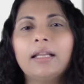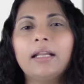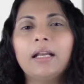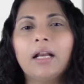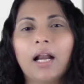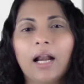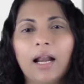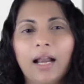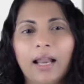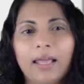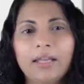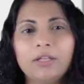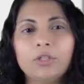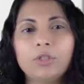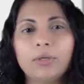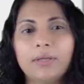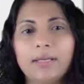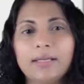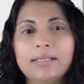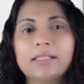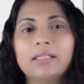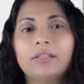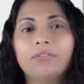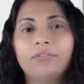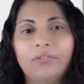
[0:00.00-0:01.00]
relate to
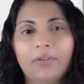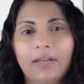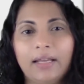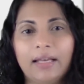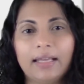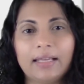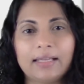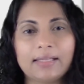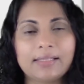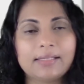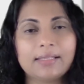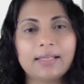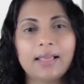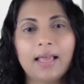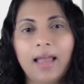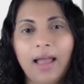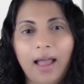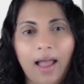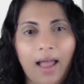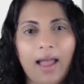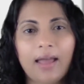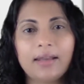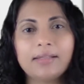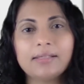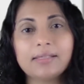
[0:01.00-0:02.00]
his feelings
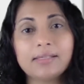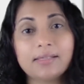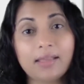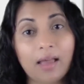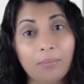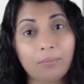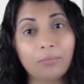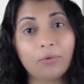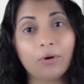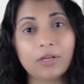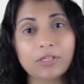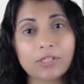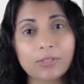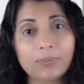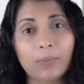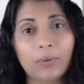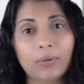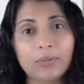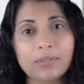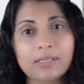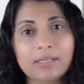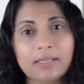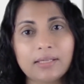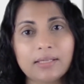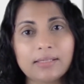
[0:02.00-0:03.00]
and some
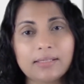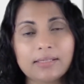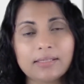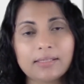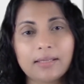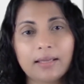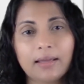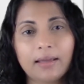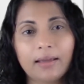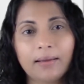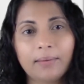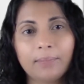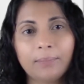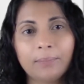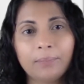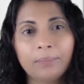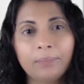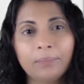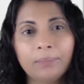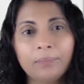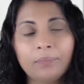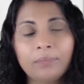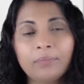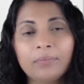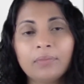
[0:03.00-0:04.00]
responses.
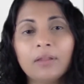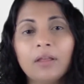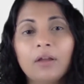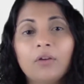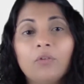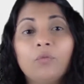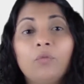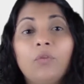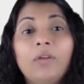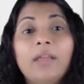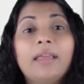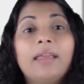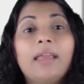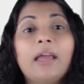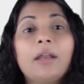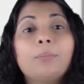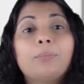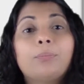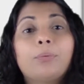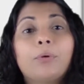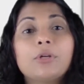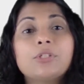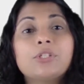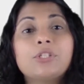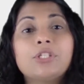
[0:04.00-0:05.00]
We can
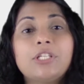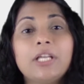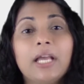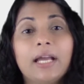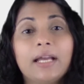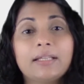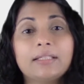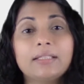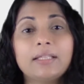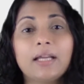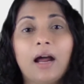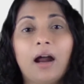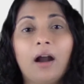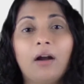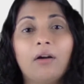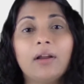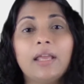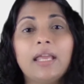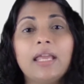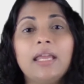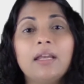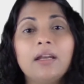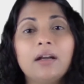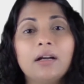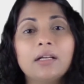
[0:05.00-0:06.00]
project our
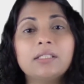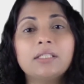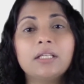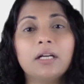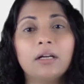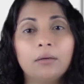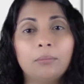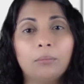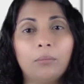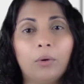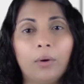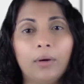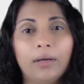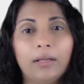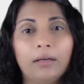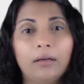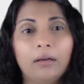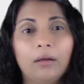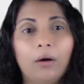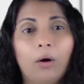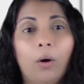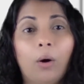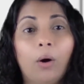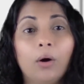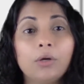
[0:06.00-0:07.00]
inner
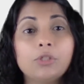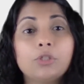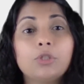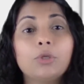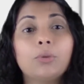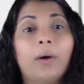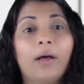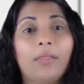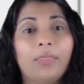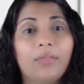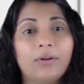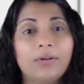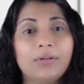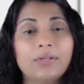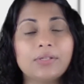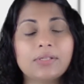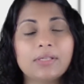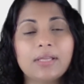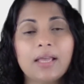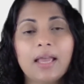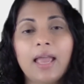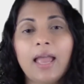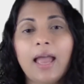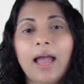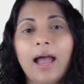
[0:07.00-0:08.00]
turmoil onto
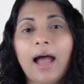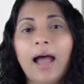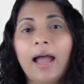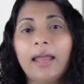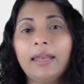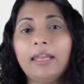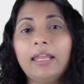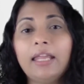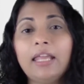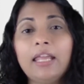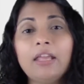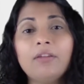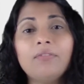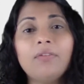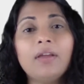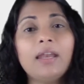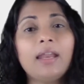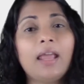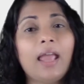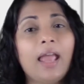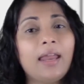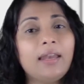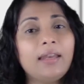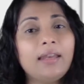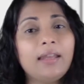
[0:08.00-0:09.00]
others and
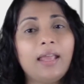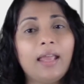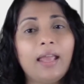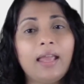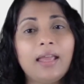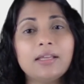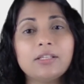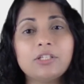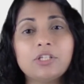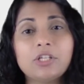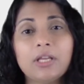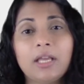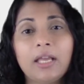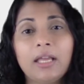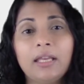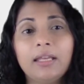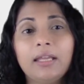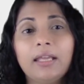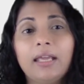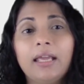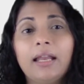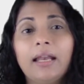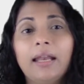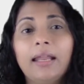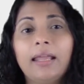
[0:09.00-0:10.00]
even engage in
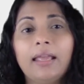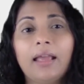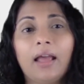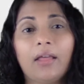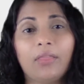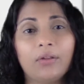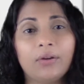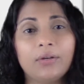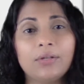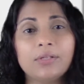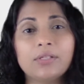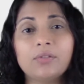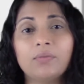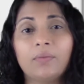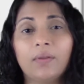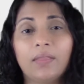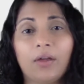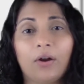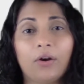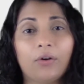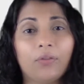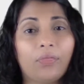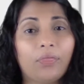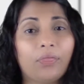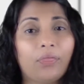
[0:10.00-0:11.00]
killing others with
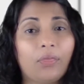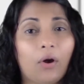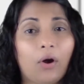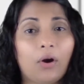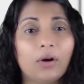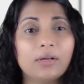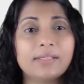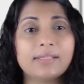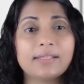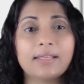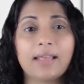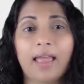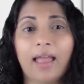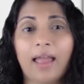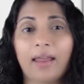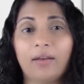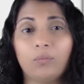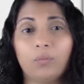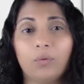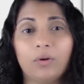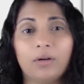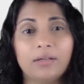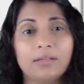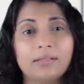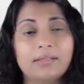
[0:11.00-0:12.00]
our thoughts
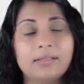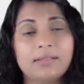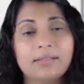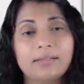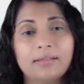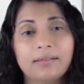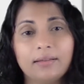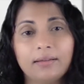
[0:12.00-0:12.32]
and words.